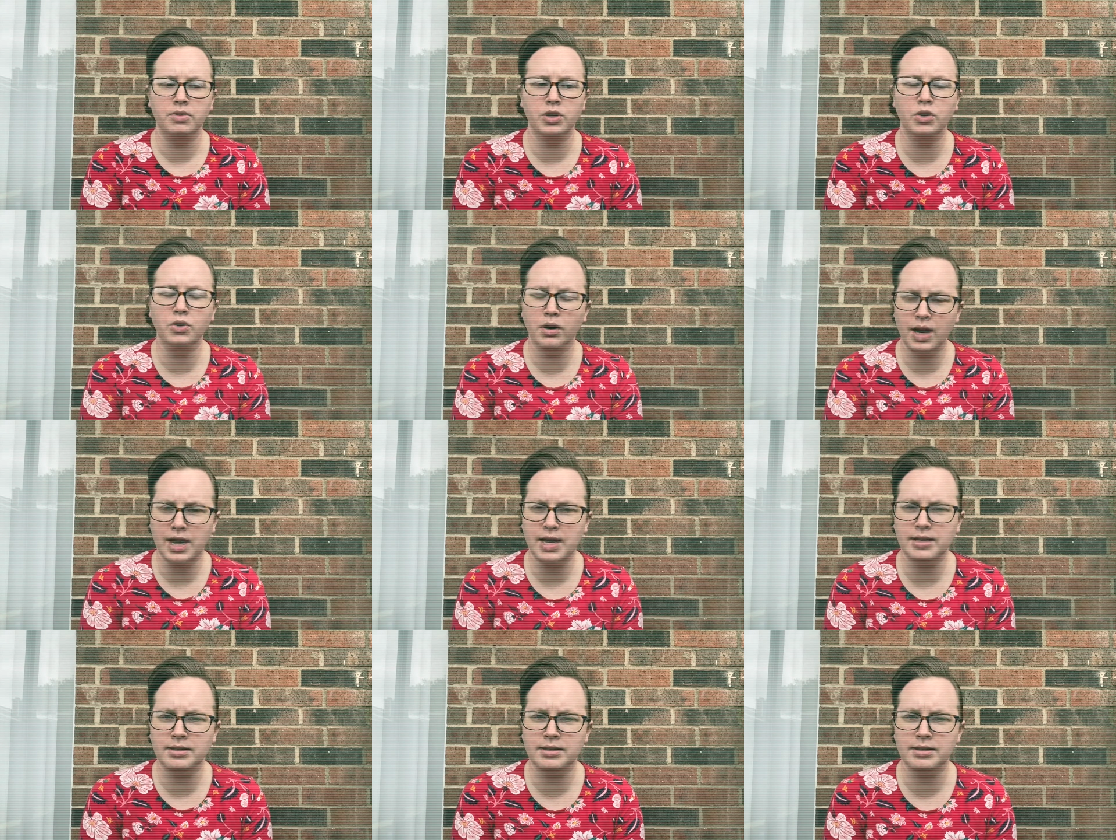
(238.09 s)

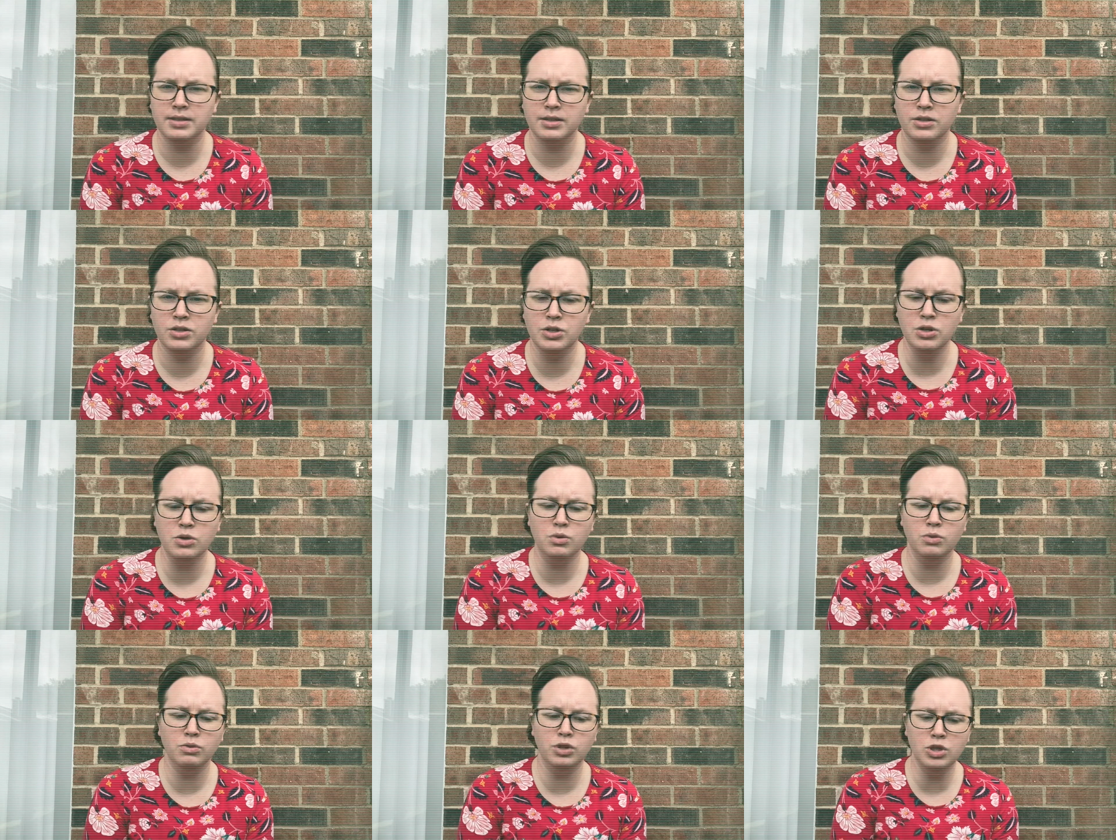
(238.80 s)
grace
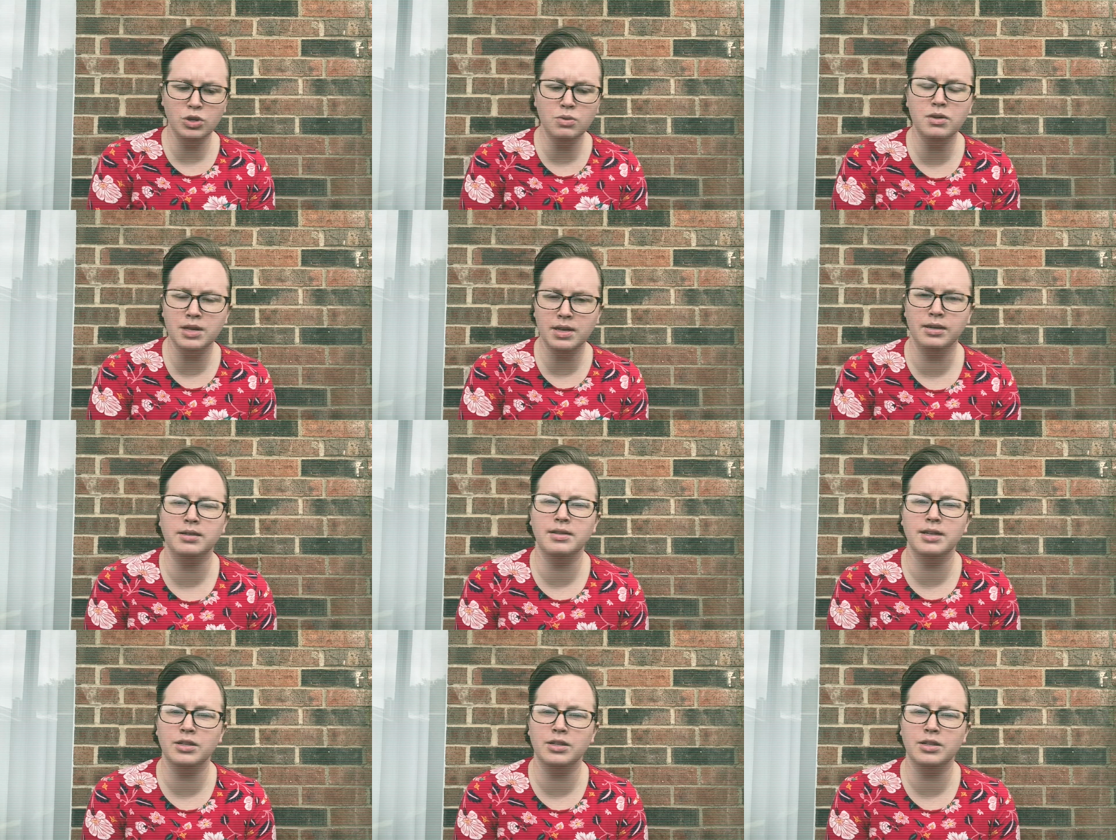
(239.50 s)
to do this and